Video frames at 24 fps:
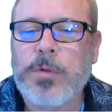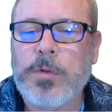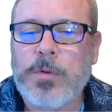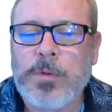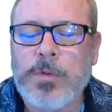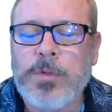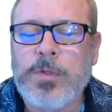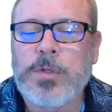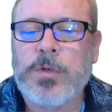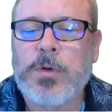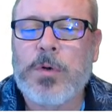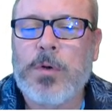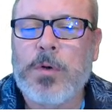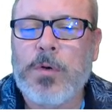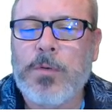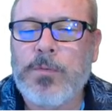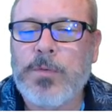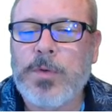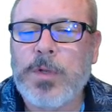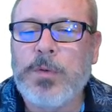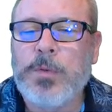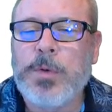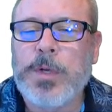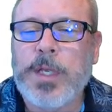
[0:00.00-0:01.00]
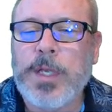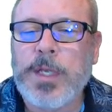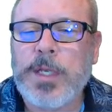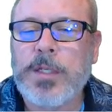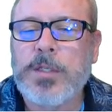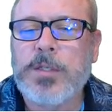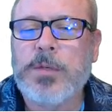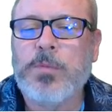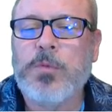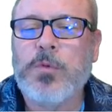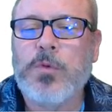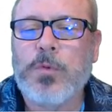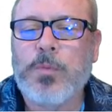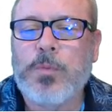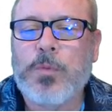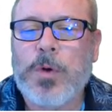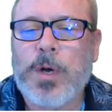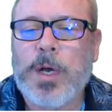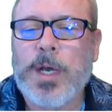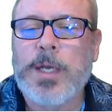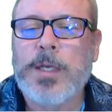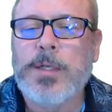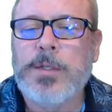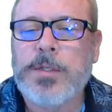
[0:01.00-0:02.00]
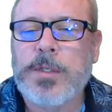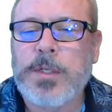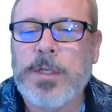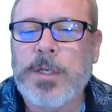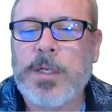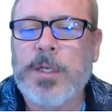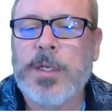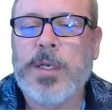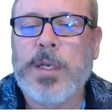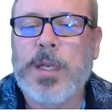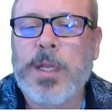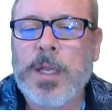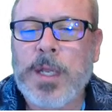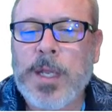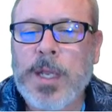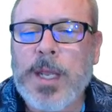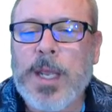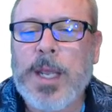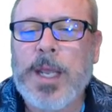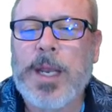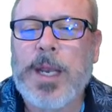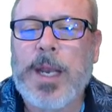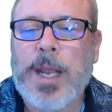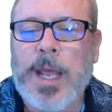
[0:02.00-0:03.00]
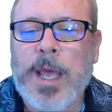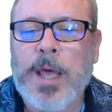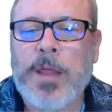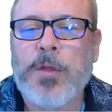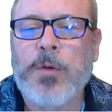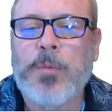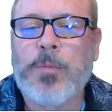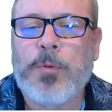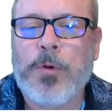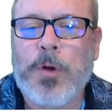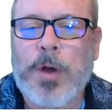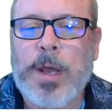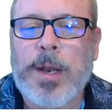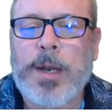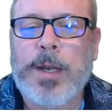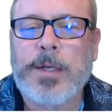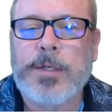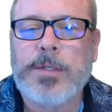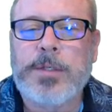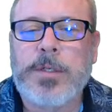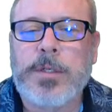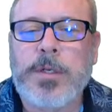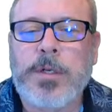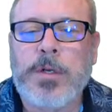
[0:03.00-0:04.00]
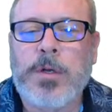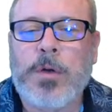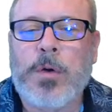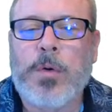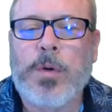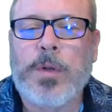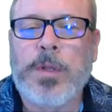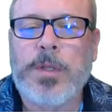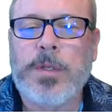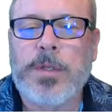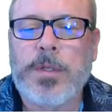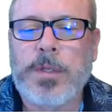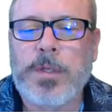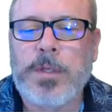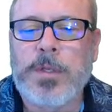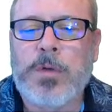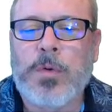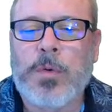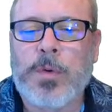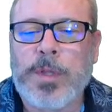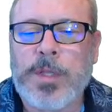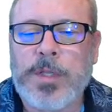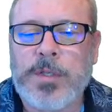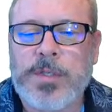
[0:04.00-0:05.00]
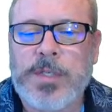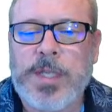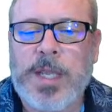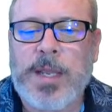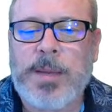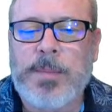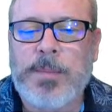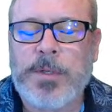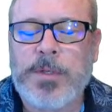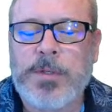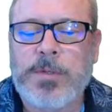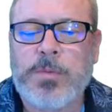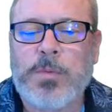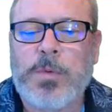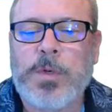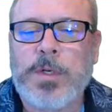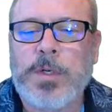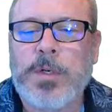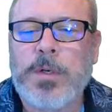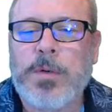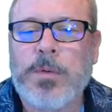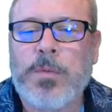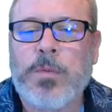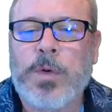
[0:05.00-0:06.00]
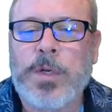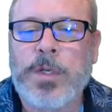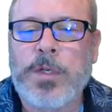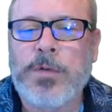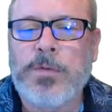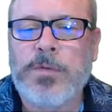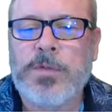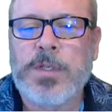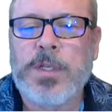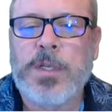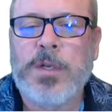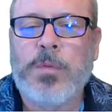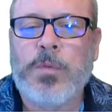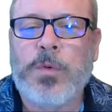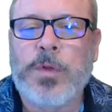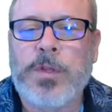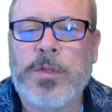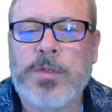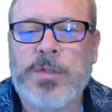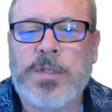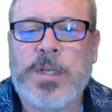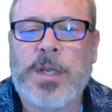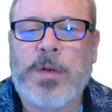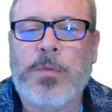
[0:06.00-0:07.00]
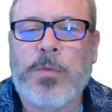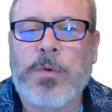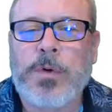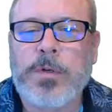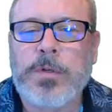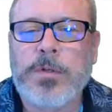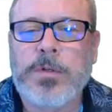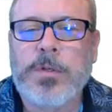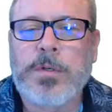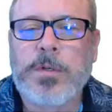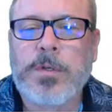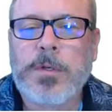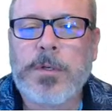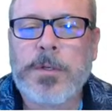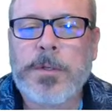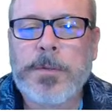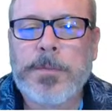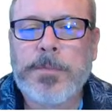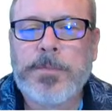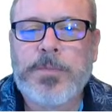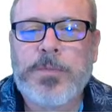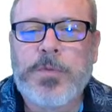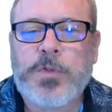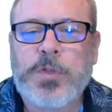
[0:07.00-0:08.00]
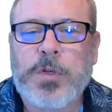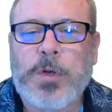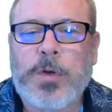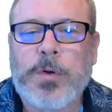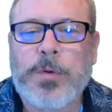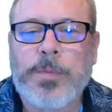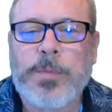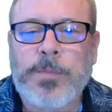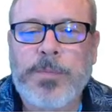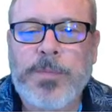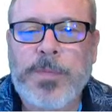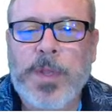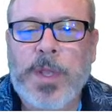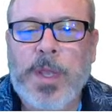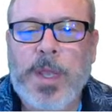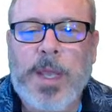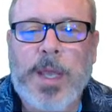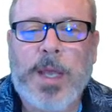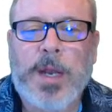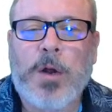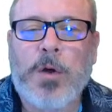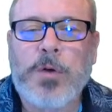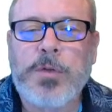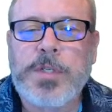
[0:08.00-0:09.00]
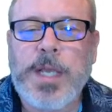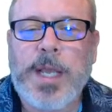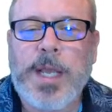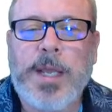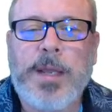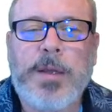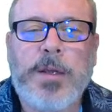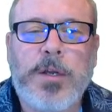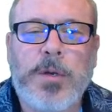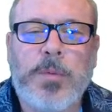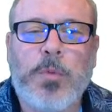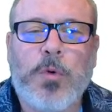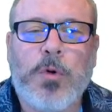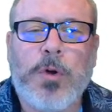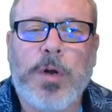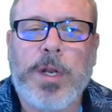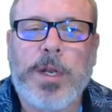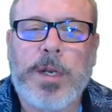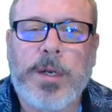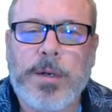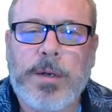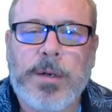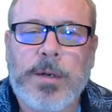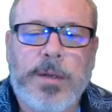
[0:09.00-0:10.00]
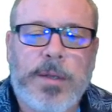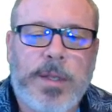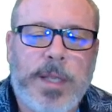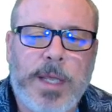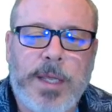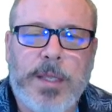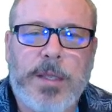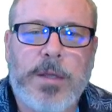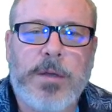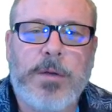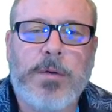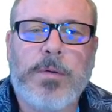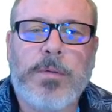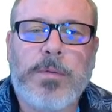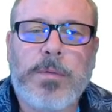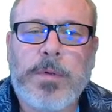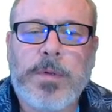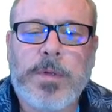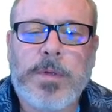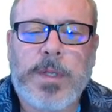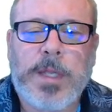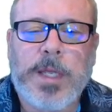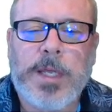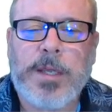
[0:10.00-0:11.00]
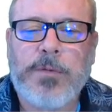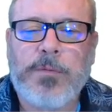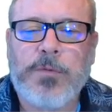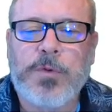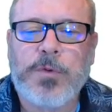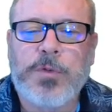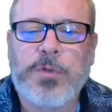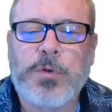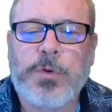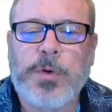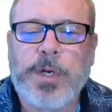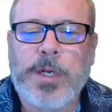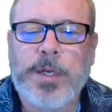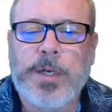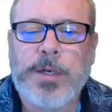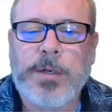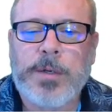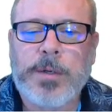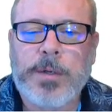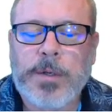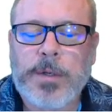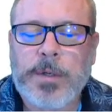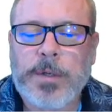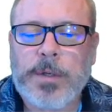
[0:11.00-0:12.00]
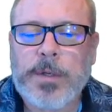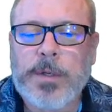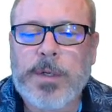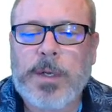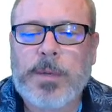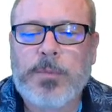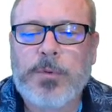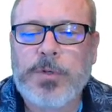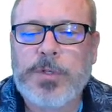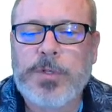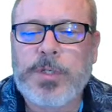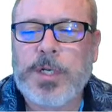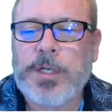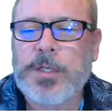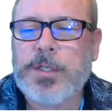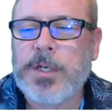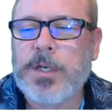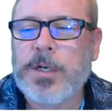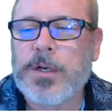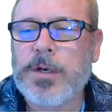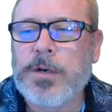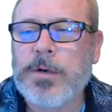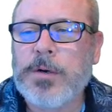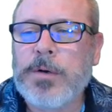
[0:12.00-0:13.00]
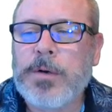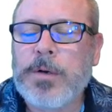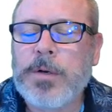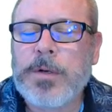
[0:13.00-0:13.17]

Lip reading: So hopefully we can get some GroupWise and other products going the same as what you've seen with ZENworks. So, and Jose, good morning. Thank you for joining. Appreciate you here.